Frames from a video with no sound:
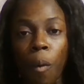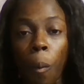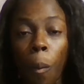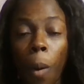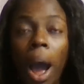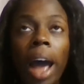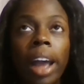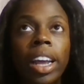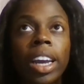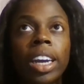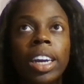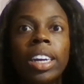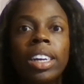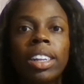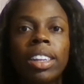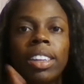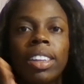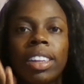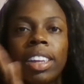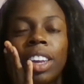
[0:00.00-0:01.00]

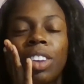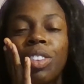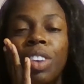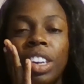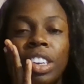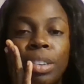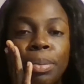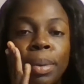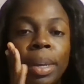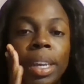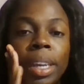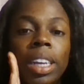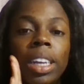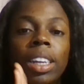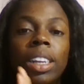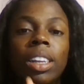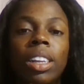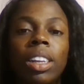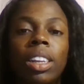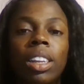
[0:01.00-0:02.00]
water, skin
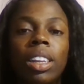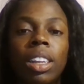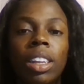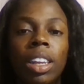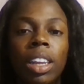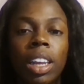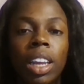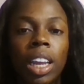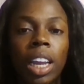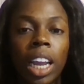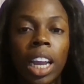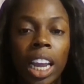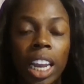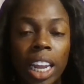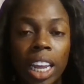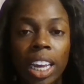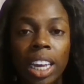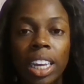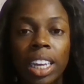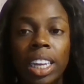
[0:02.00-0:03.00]
regimen,
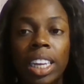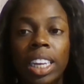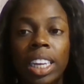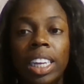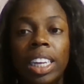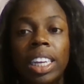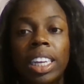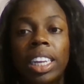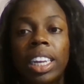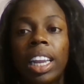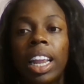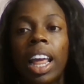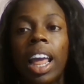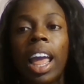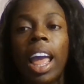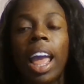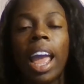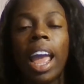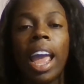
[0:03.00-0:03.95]
eating good,